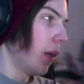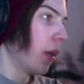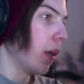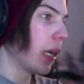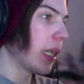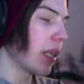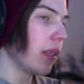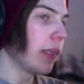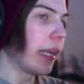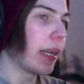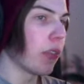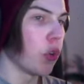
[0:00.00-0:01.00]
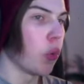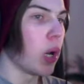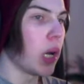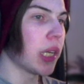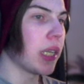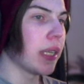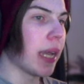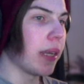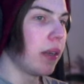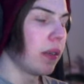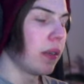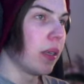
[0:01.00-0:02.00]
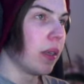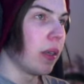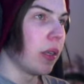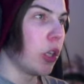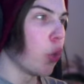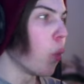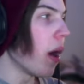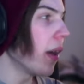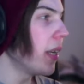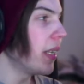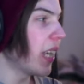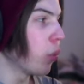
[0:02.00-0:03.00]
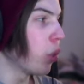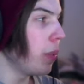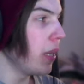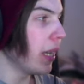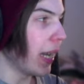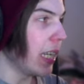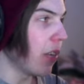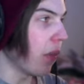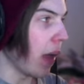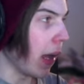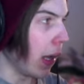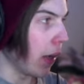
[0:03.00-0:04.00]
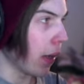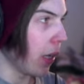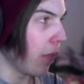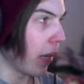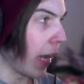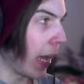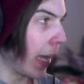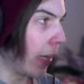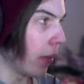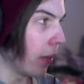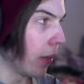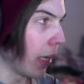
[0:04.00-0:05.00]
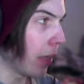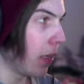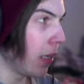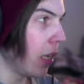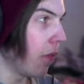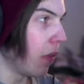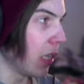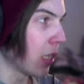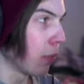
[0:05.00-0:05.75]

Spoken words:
Because I think, like, The Walking Dead would be kind of odd if it had, like, the Invincible